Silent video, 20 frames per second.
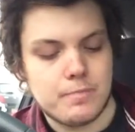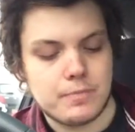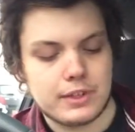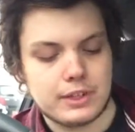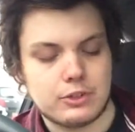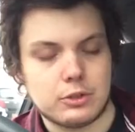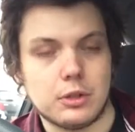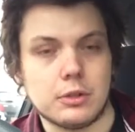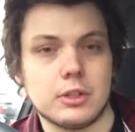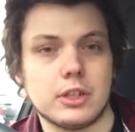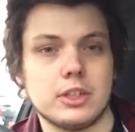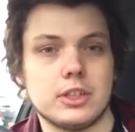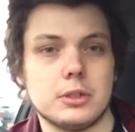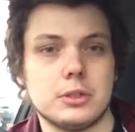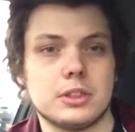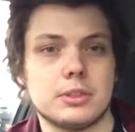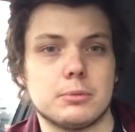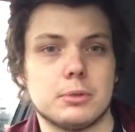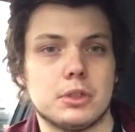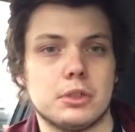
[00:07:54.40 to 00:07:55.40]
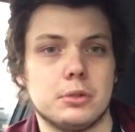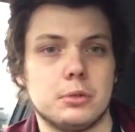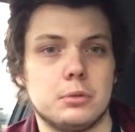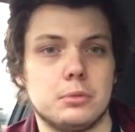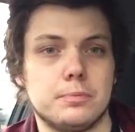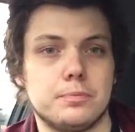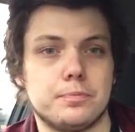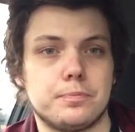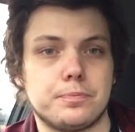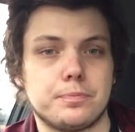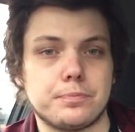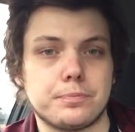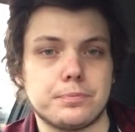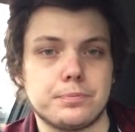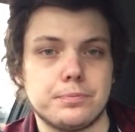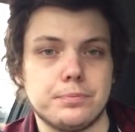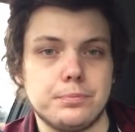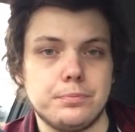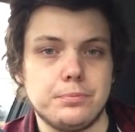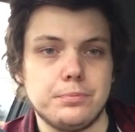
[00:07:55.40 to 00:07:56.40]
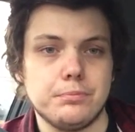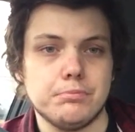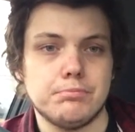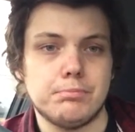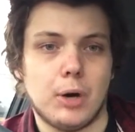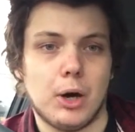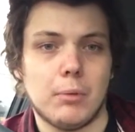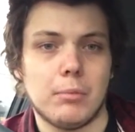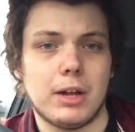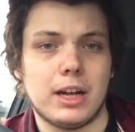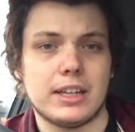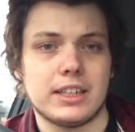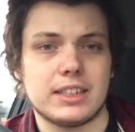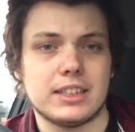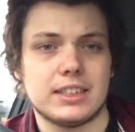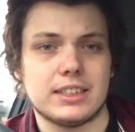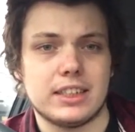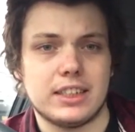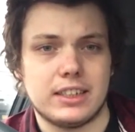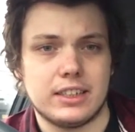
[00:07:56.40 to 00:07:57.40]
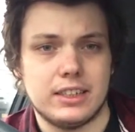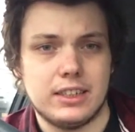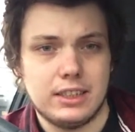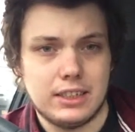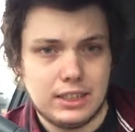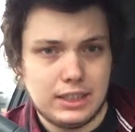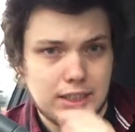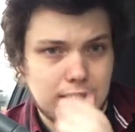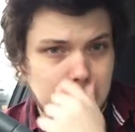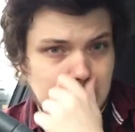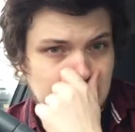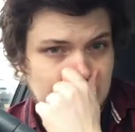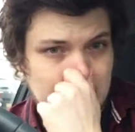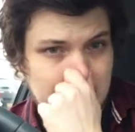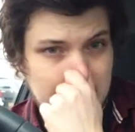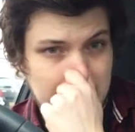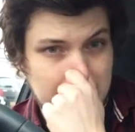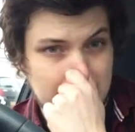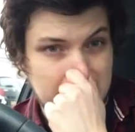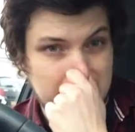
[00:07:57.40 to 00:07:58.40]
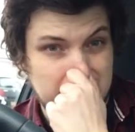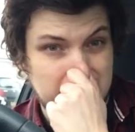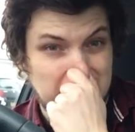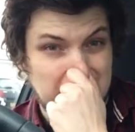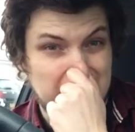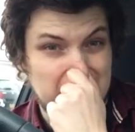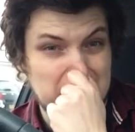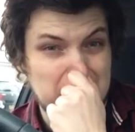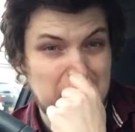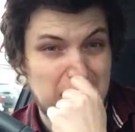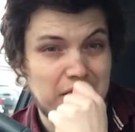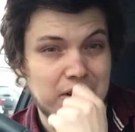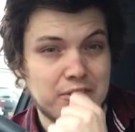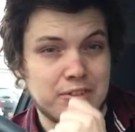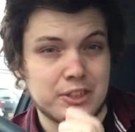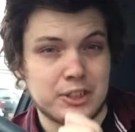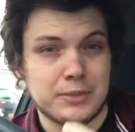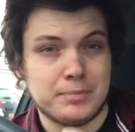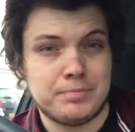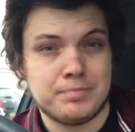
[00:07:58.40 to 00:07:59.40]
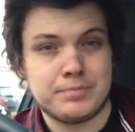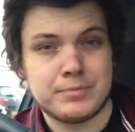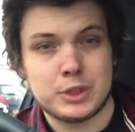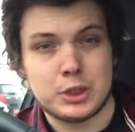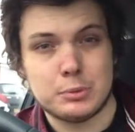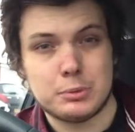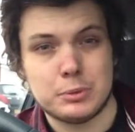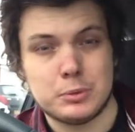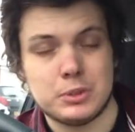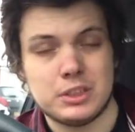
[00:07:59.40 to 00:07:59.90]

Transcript: So what I'm going to do is I'm going to pop that in a container, let it marry for a couple of